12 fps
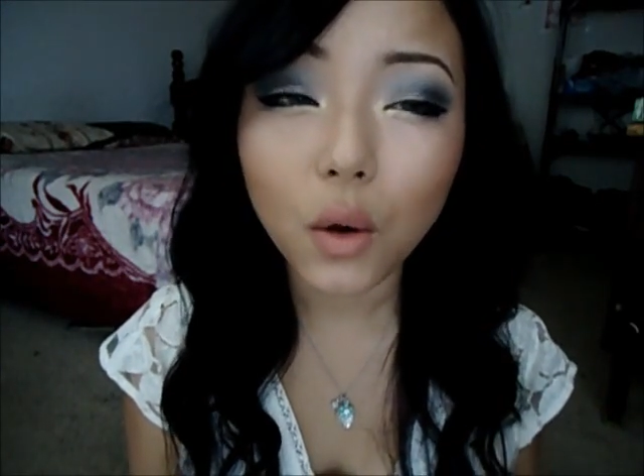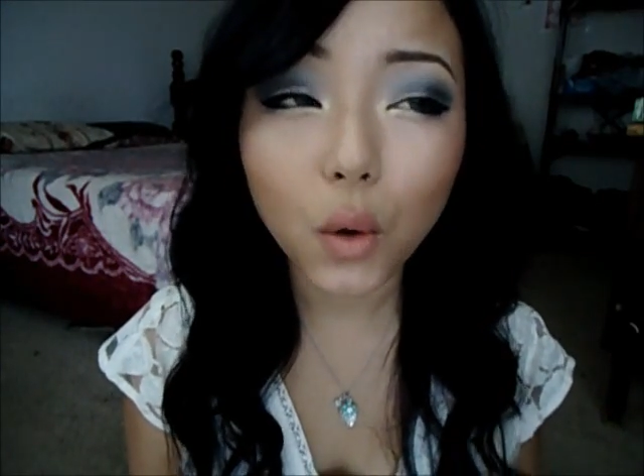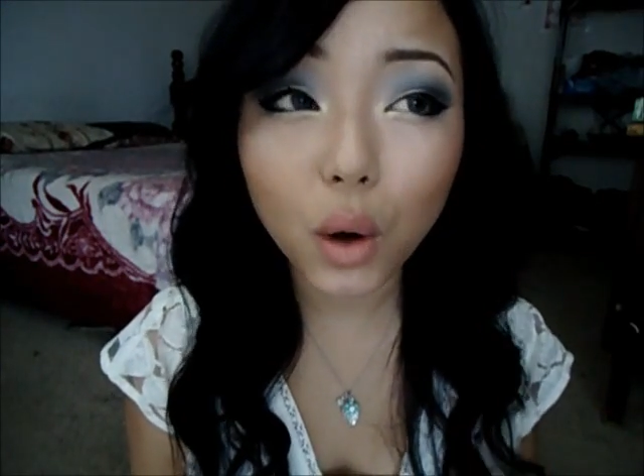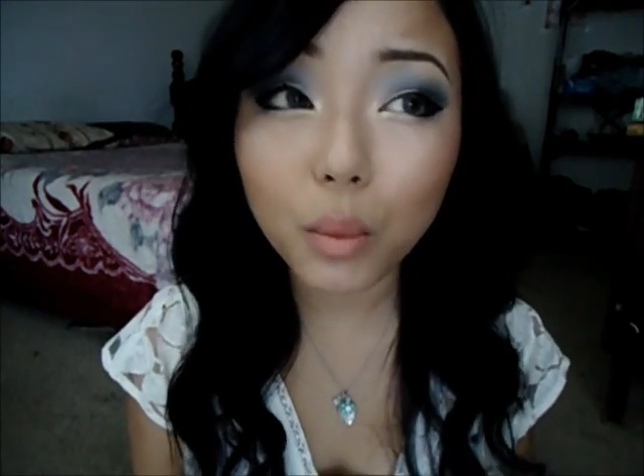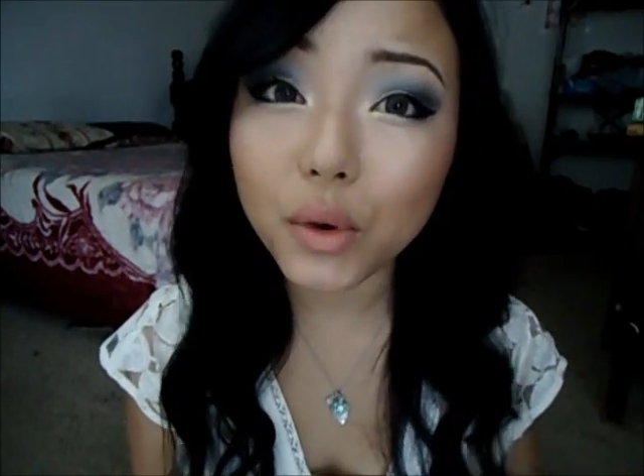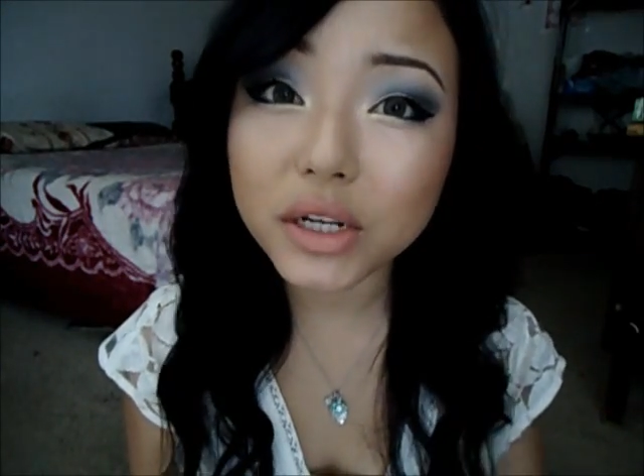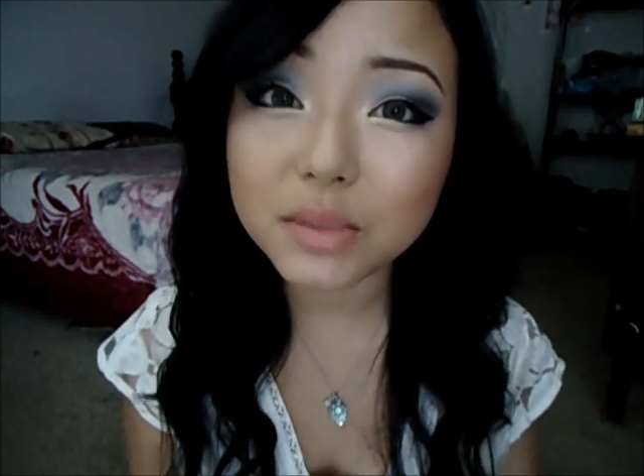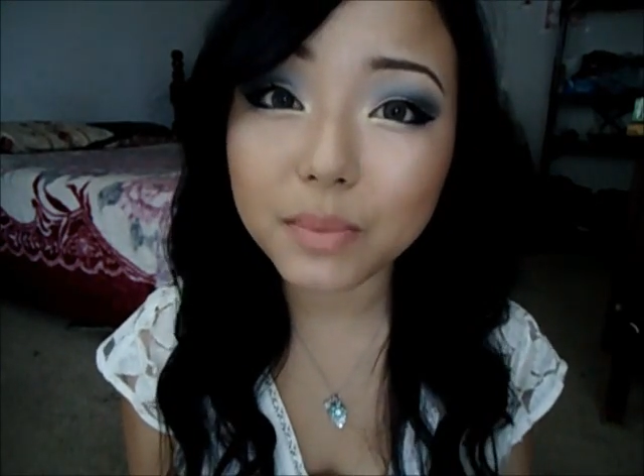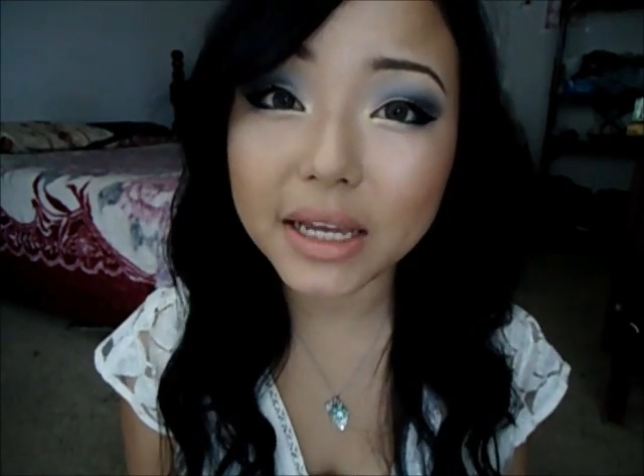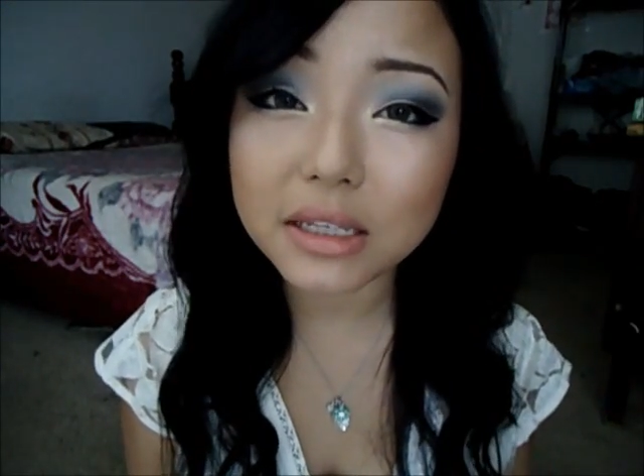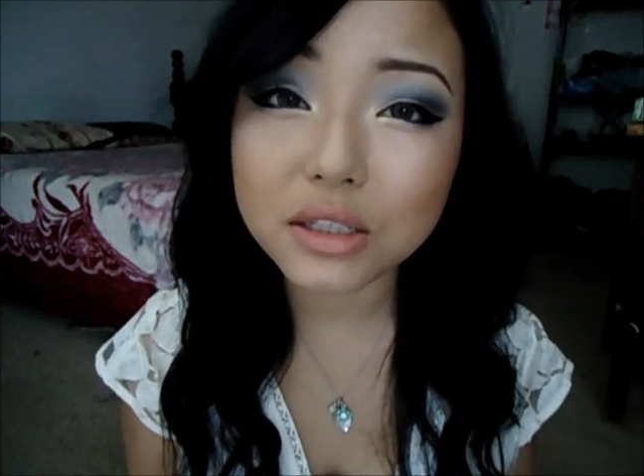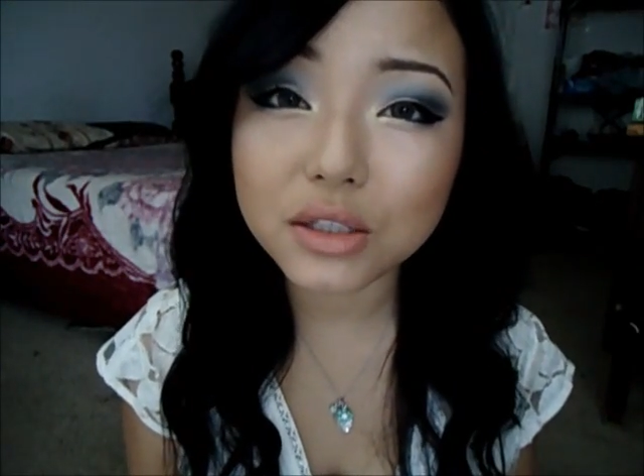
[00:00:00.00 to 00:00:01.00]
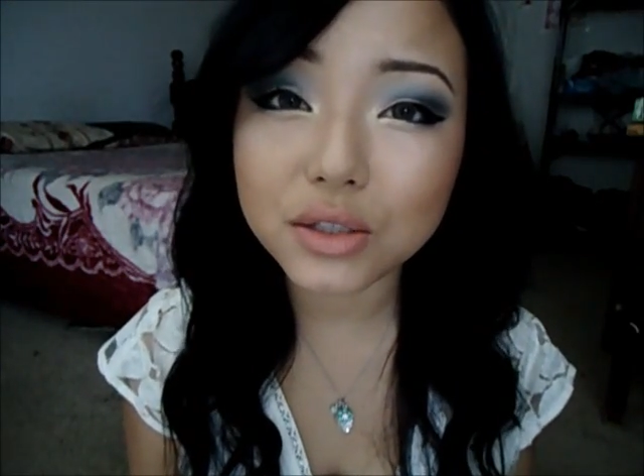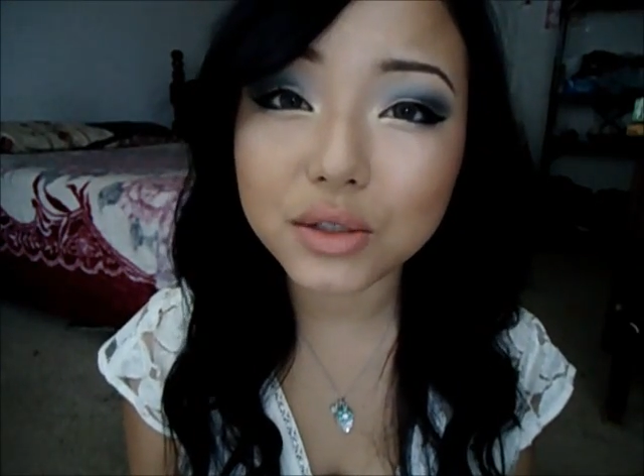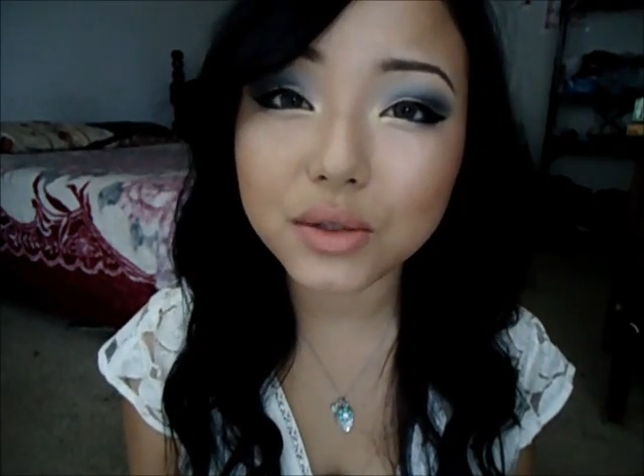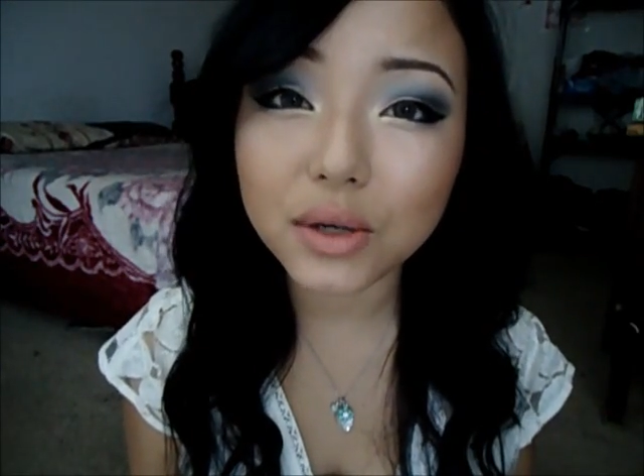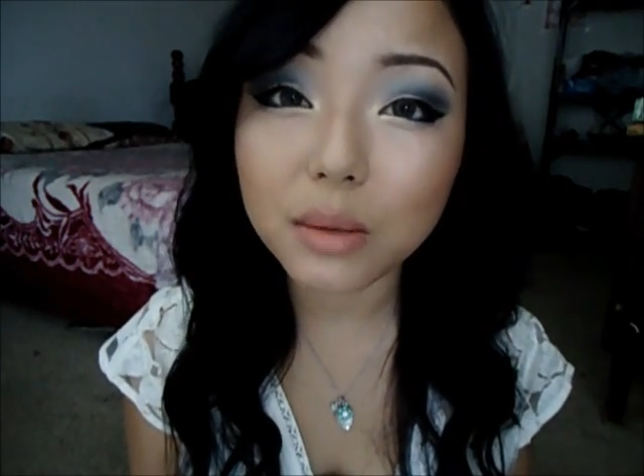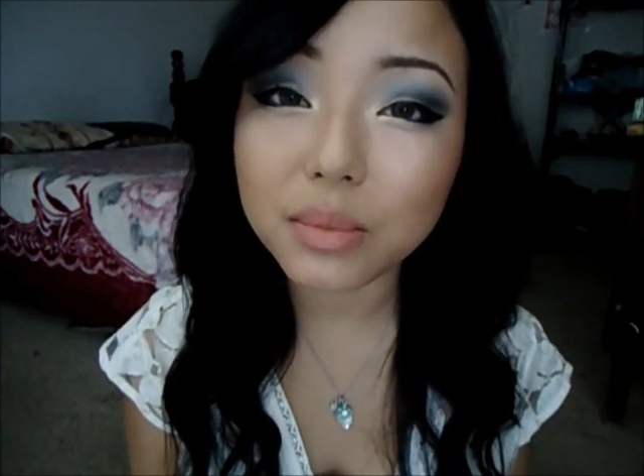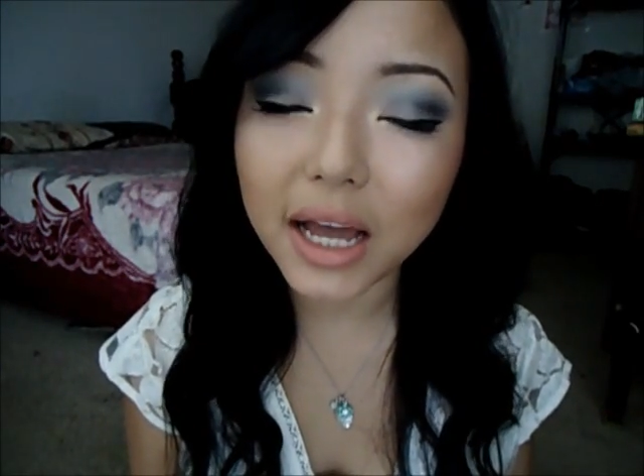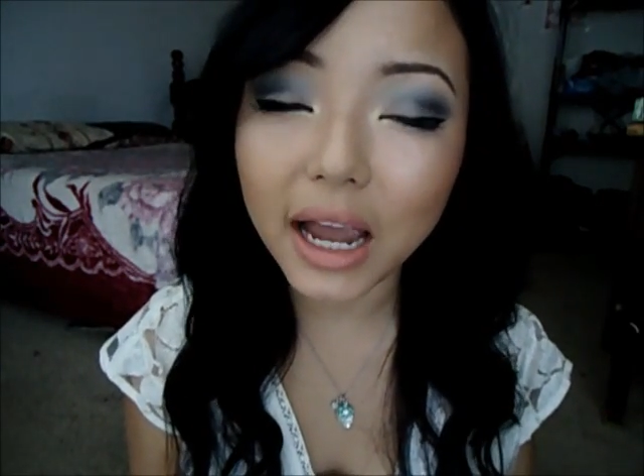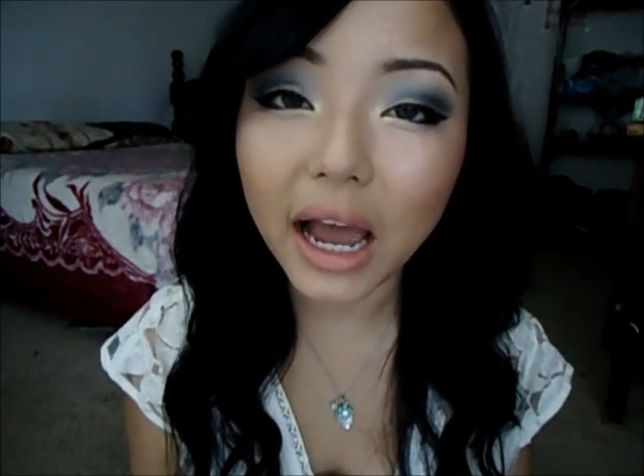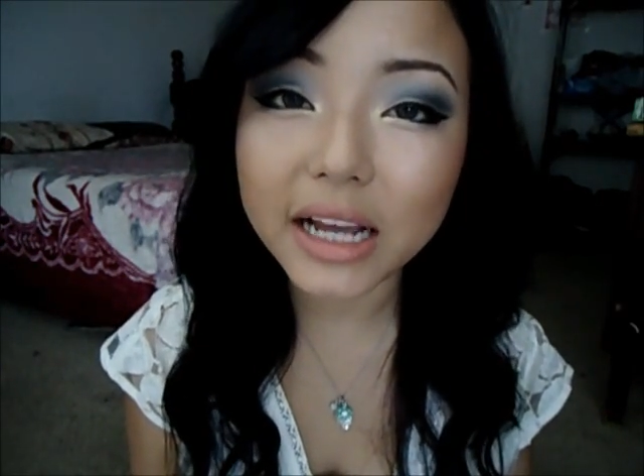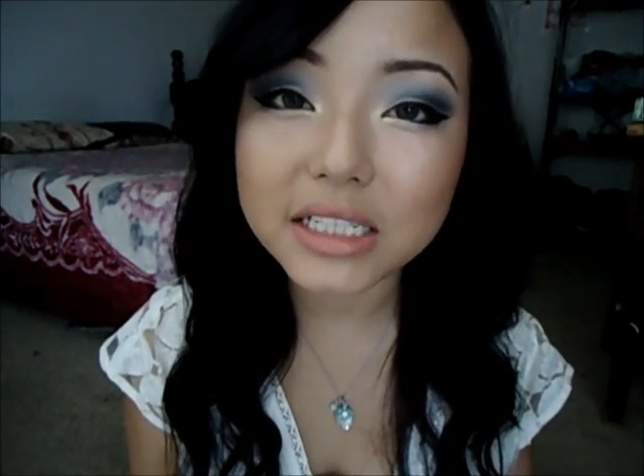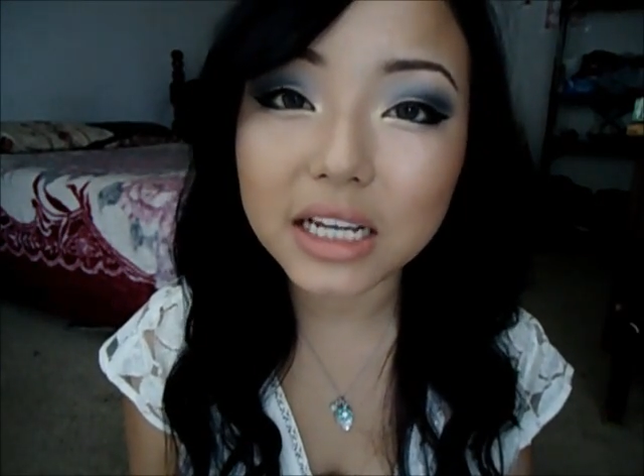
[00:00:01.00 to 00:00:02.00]
or more space to apply
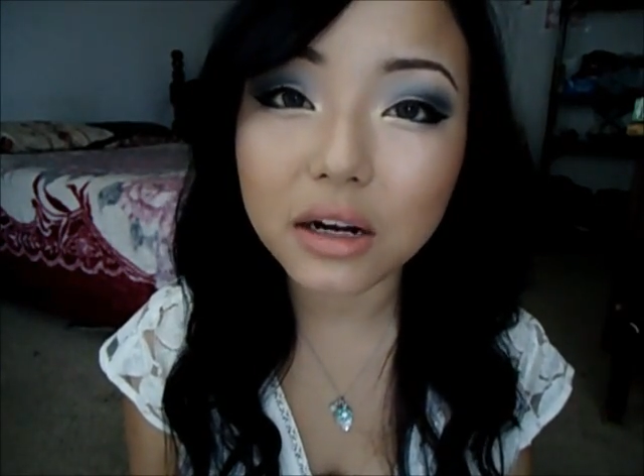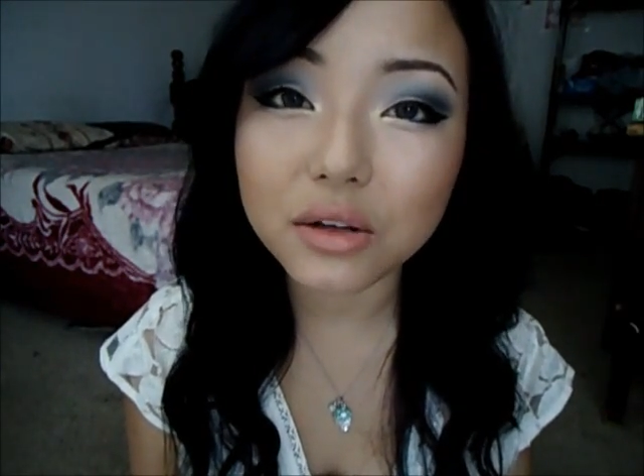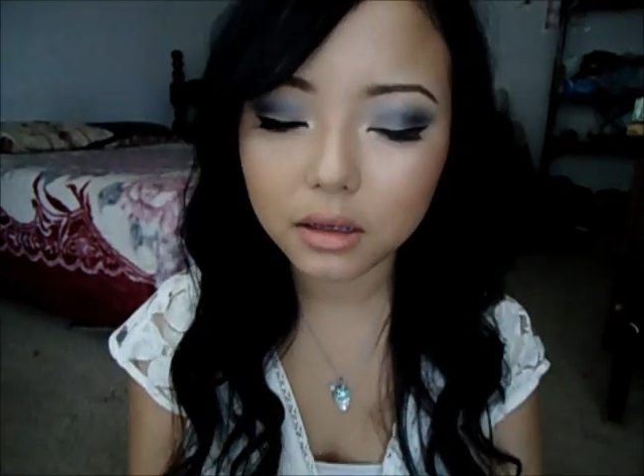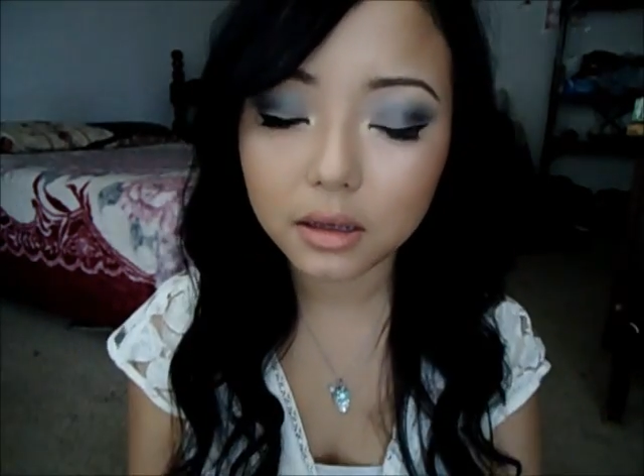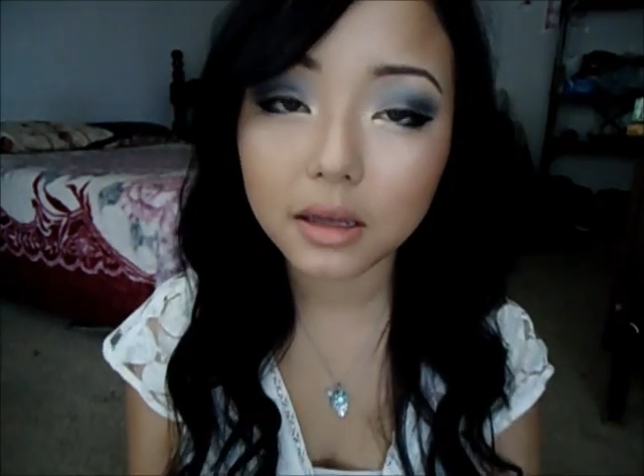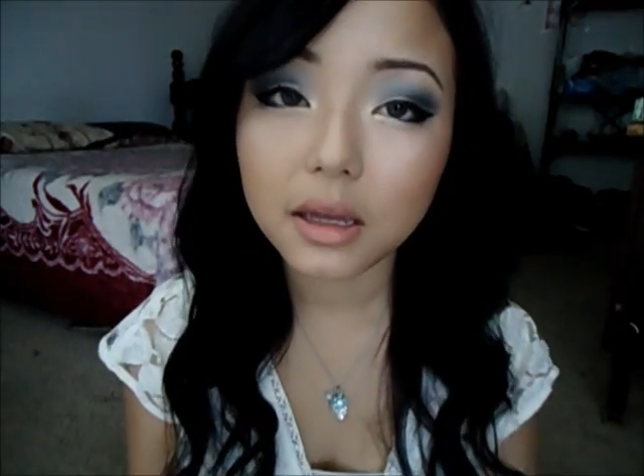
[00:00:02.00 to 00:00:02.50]
eyeshadow.